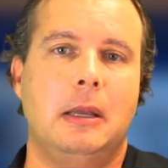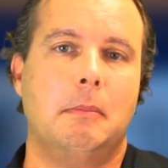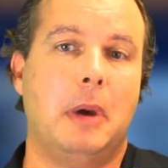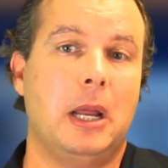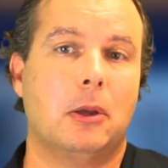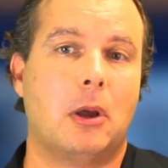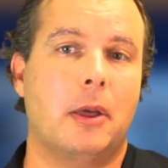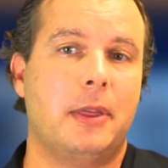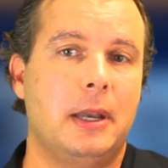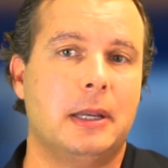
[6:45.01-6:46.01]
might look
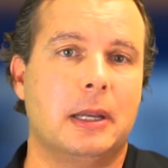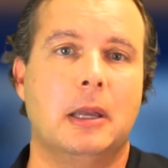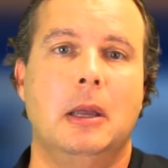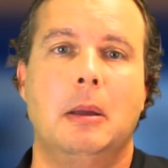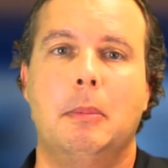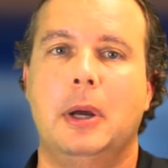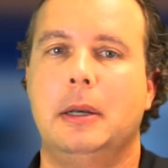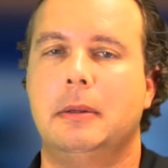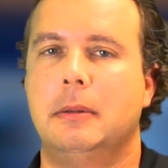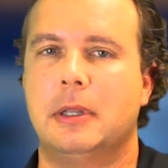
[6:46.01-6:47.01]
authentic,
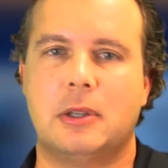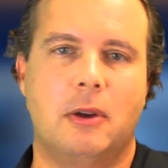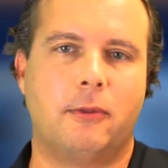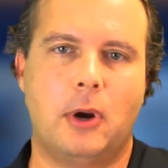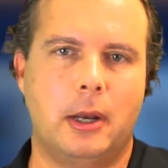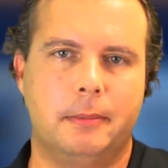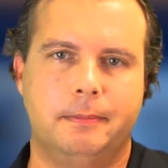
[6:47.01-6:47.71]
but it's all fraud.